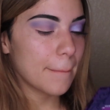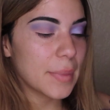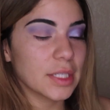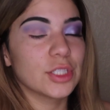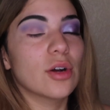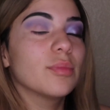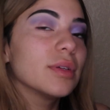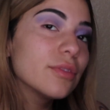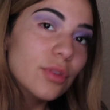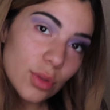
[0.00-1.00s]
but don't
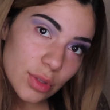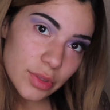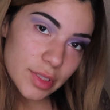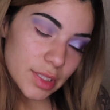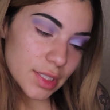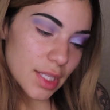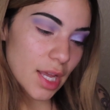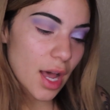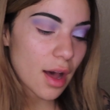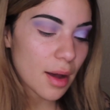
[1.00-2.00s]
be fooled.
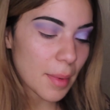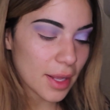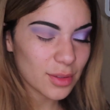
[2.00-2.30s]
I